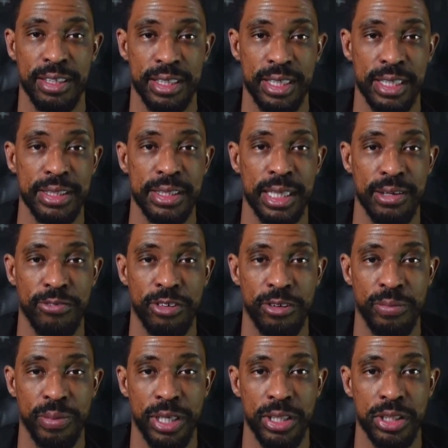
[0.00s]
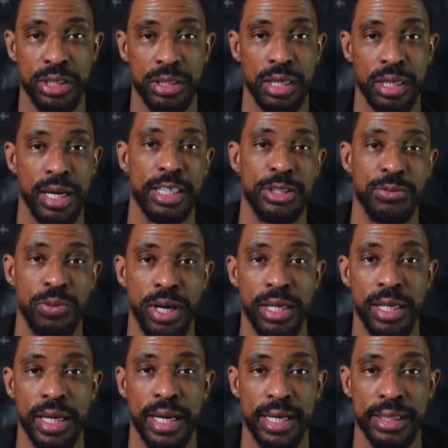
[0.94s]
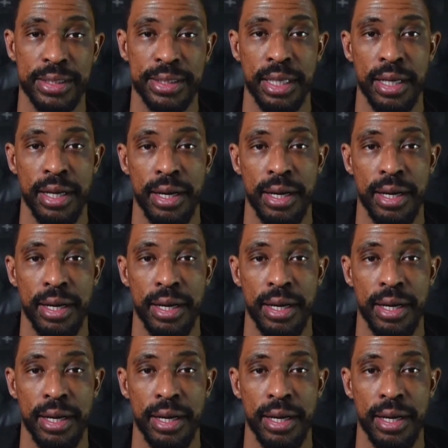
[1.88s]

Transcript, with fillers: this information as well as